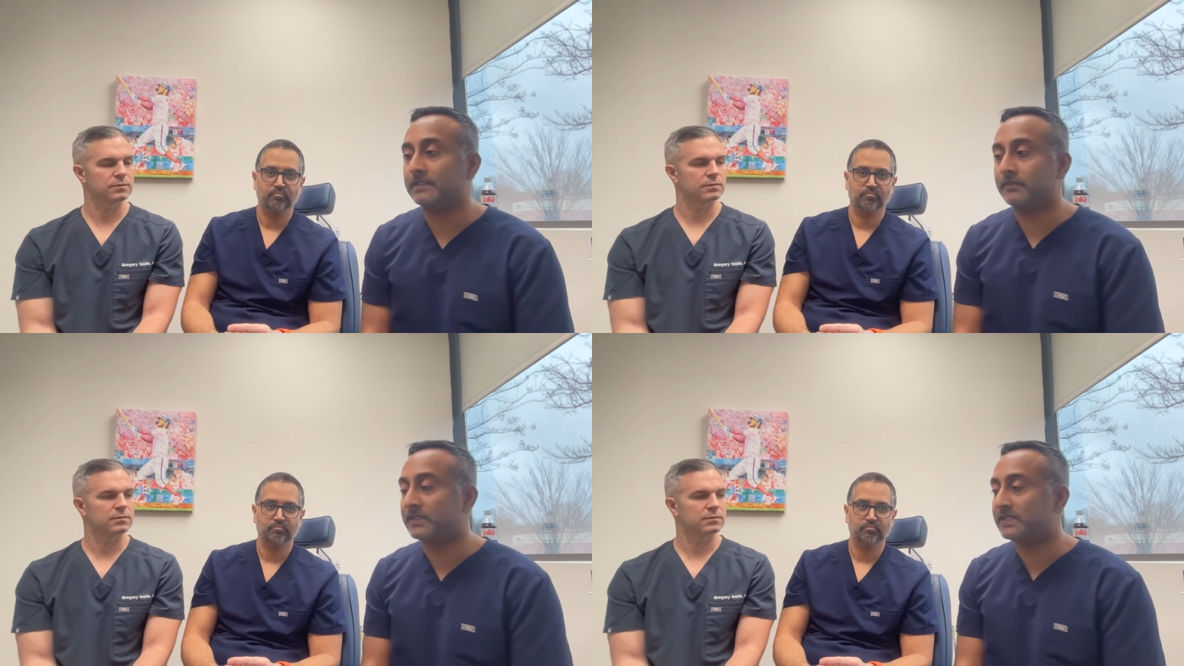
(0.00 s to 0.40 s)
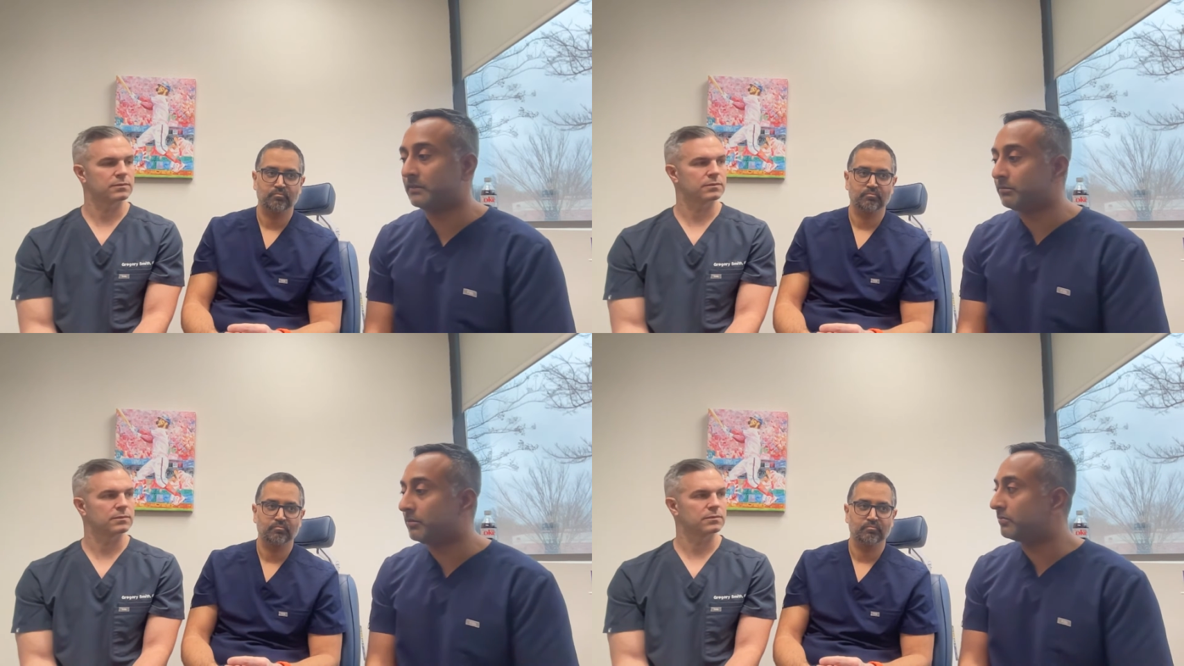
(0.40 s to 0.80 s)
Speaker 1: It's a very
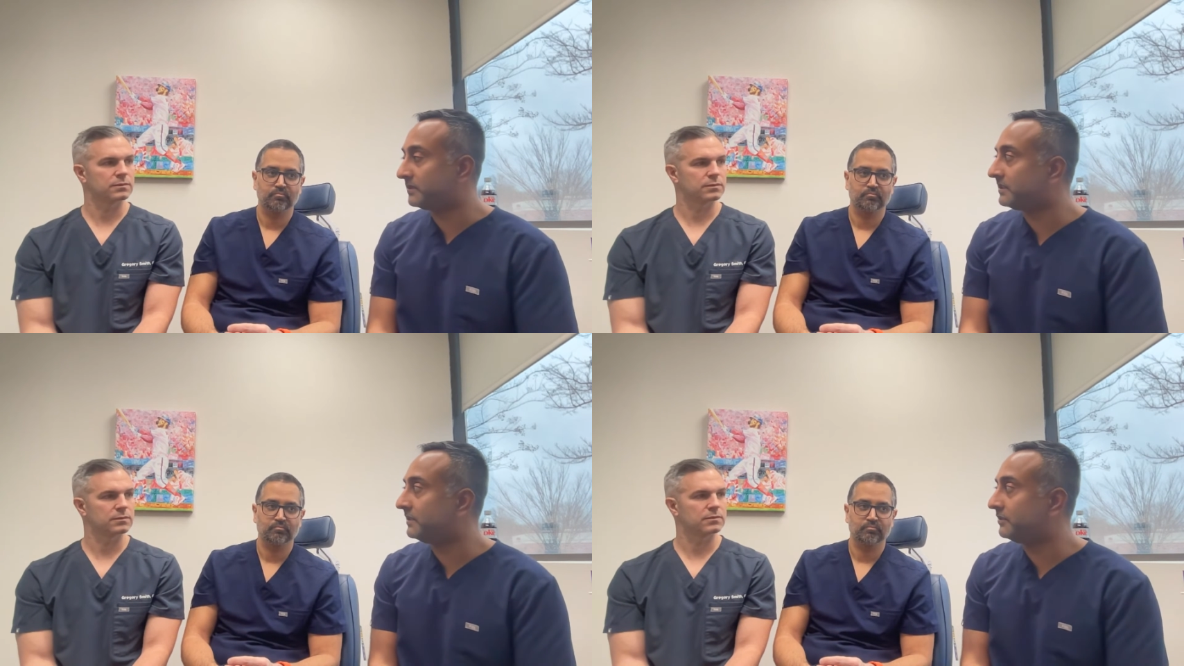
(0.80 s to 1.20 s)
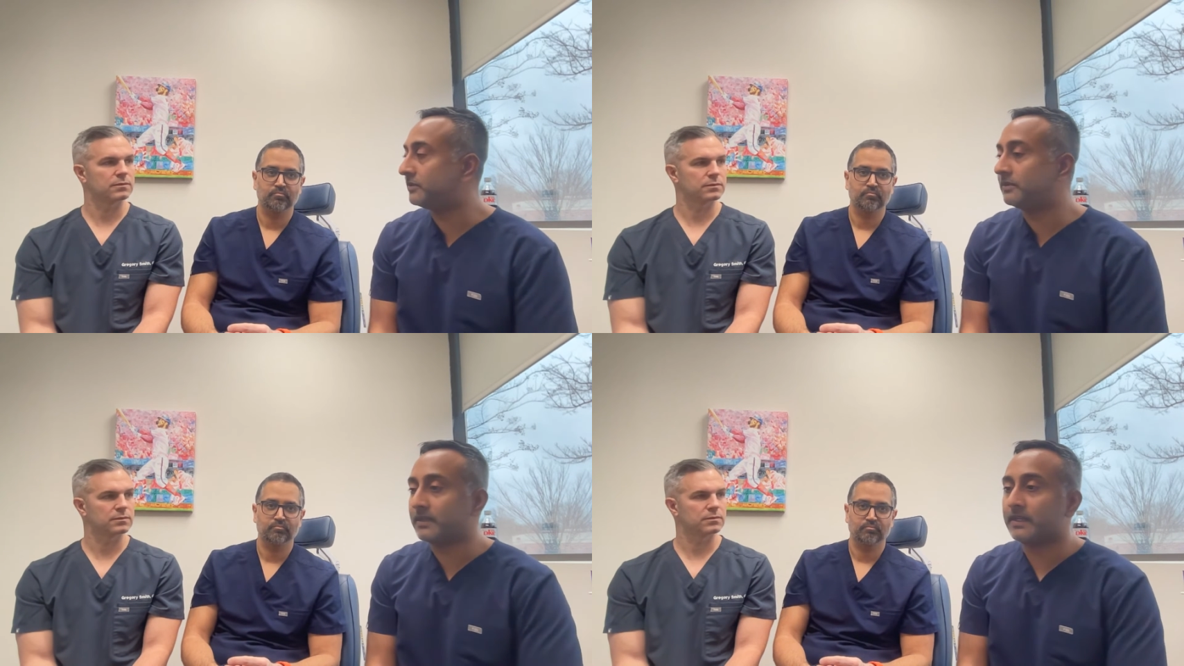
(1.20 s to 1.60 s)
simple
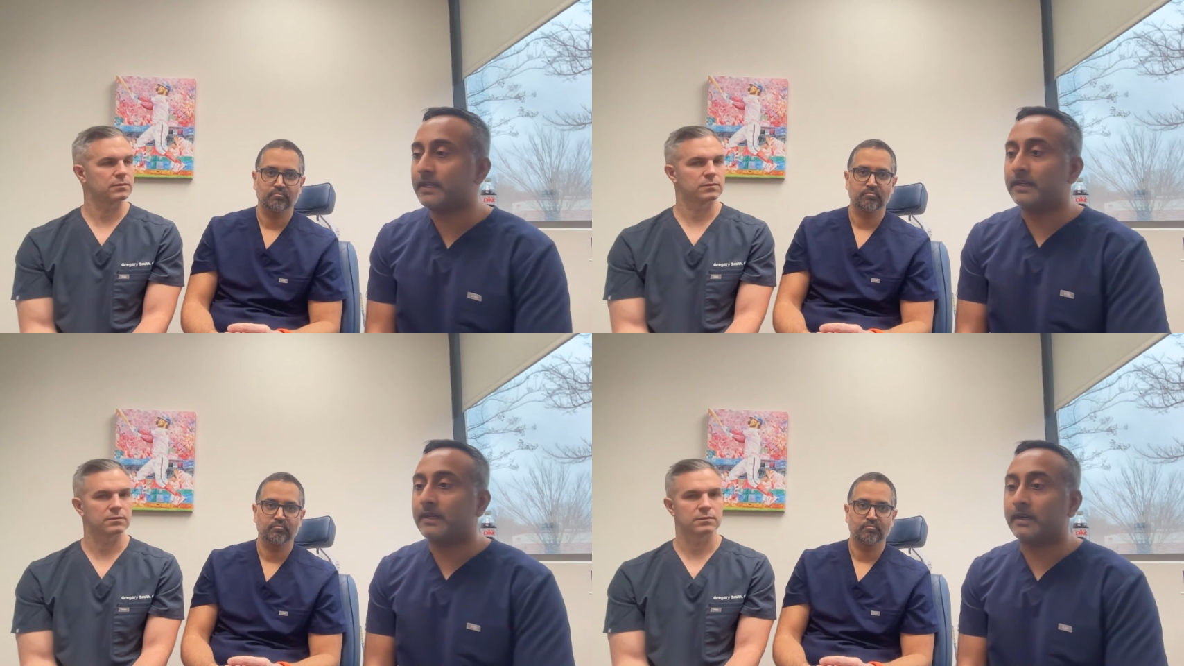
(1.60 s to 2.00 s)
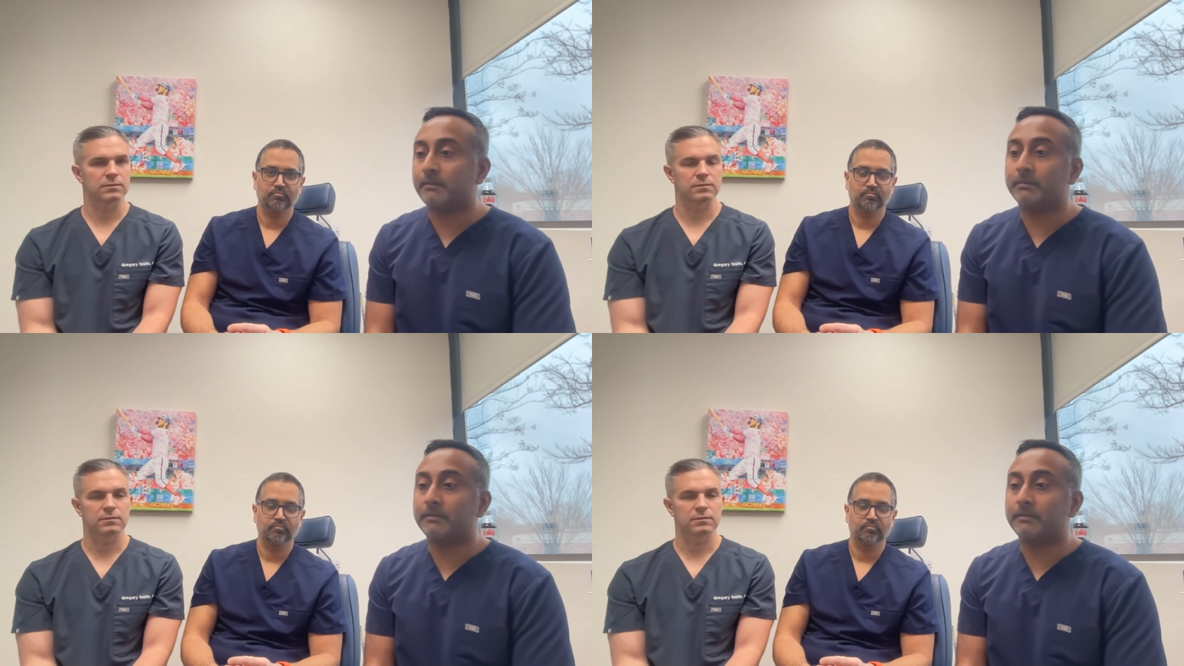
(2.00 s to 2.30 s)
procedure. Um,